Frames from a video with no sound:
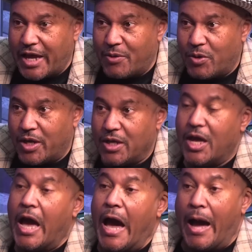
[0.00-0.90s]
Highway.
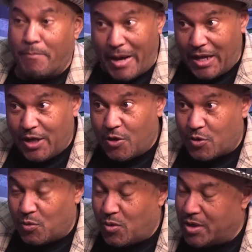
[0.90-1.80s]
Yeah. My
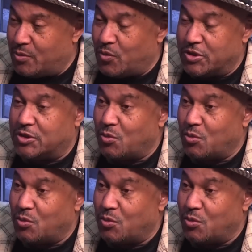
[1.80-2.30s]
local one was